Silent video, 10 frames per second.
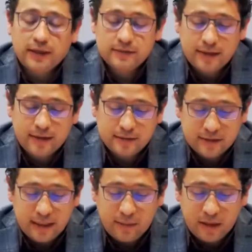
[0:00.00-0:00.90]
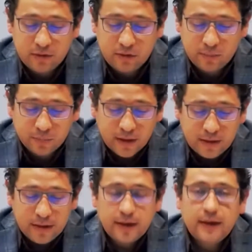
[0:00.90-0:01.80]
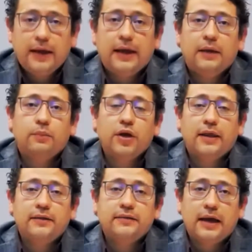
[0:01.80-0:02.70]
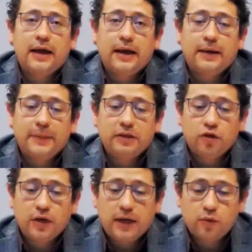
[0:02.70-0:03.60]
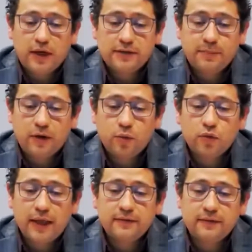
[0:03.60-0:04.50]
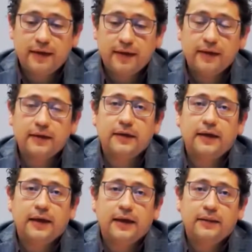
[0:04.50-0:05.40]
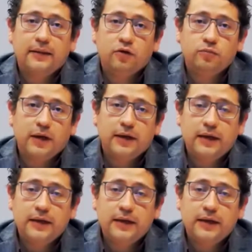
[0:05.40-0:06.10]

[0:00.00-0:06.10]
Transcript: national and regional agenda. I'm going to mention some questions, and